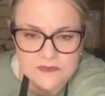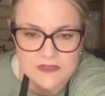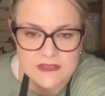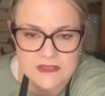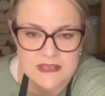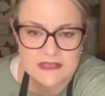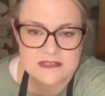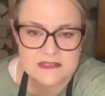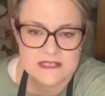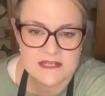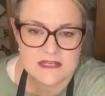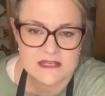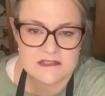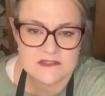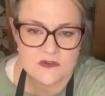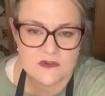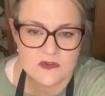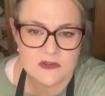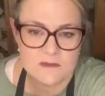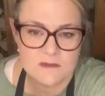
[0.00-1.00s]
the
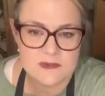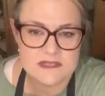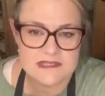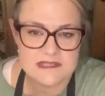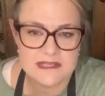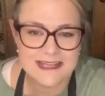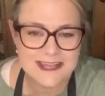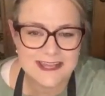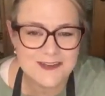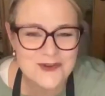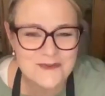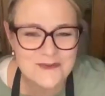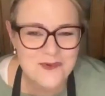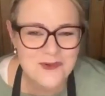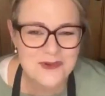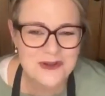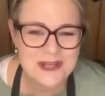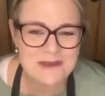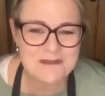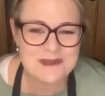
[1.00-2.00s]
internet's not going to be silly. Good
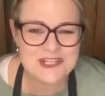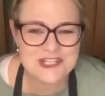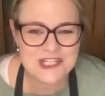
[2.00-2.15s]
morning,